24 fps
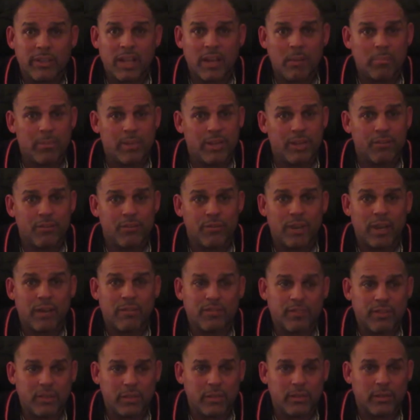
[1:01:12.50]
Dan Petrie. I've
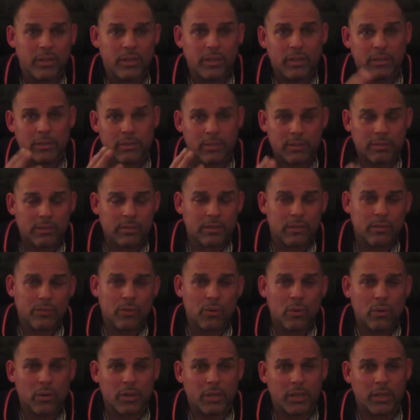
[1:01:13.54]
seen, there's a tall